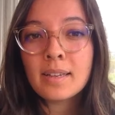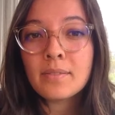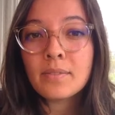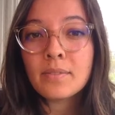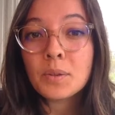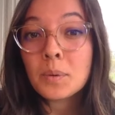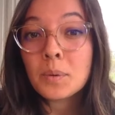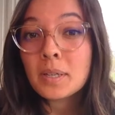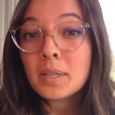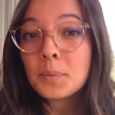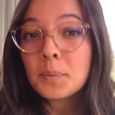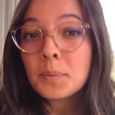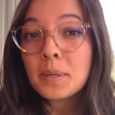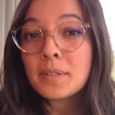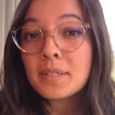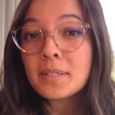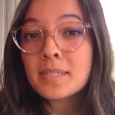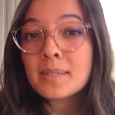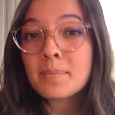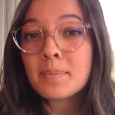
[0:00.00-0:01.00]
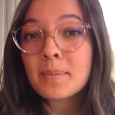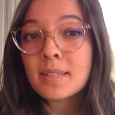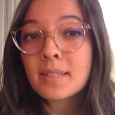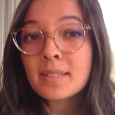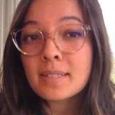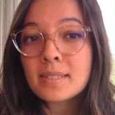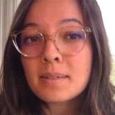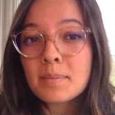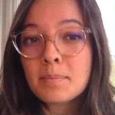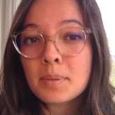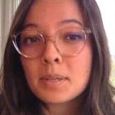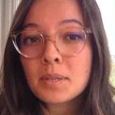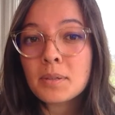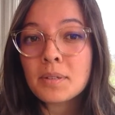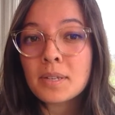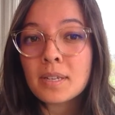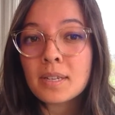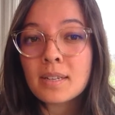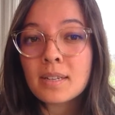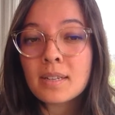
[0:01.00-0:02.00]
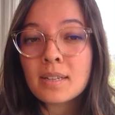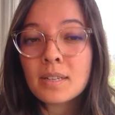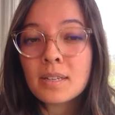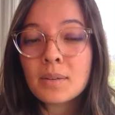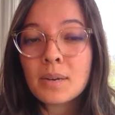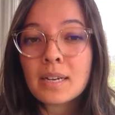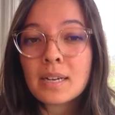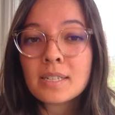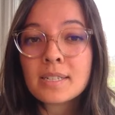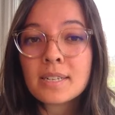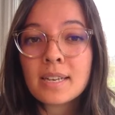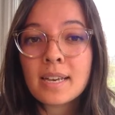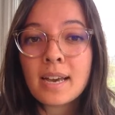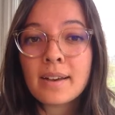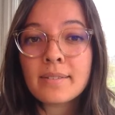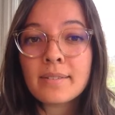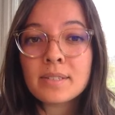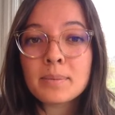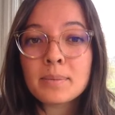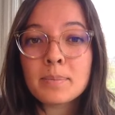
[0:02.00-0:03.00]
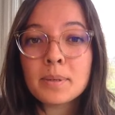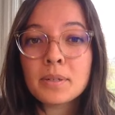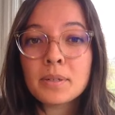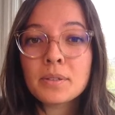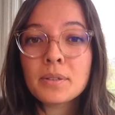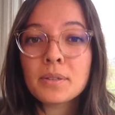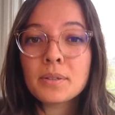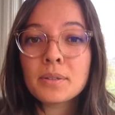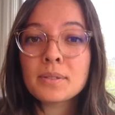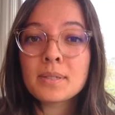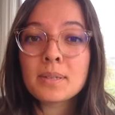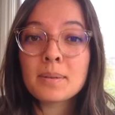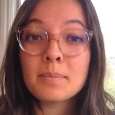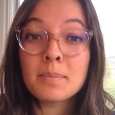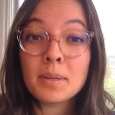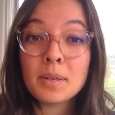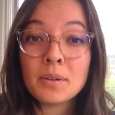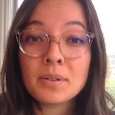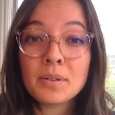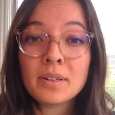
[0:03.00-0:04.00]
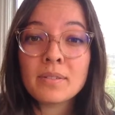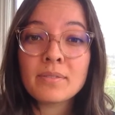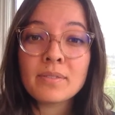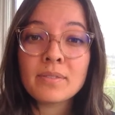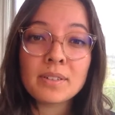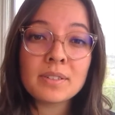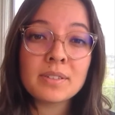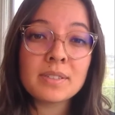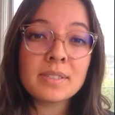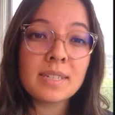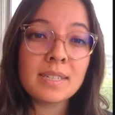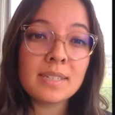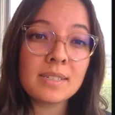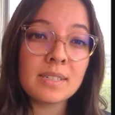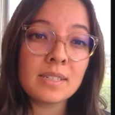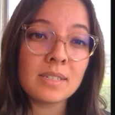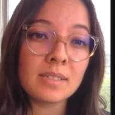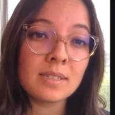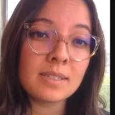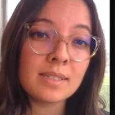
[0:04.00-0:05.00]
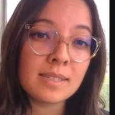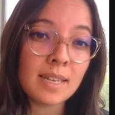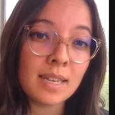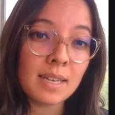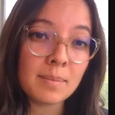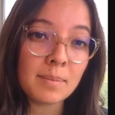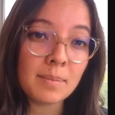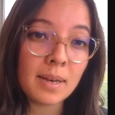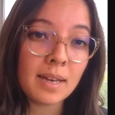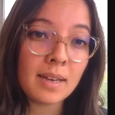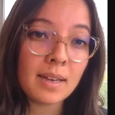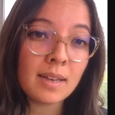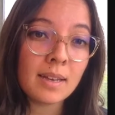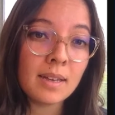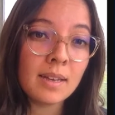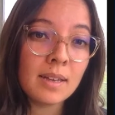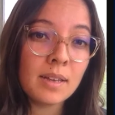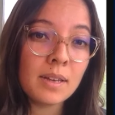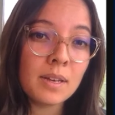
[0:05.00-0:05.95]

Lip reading: If you want to query something that's computed, you actually have to build those computed fields into your schema,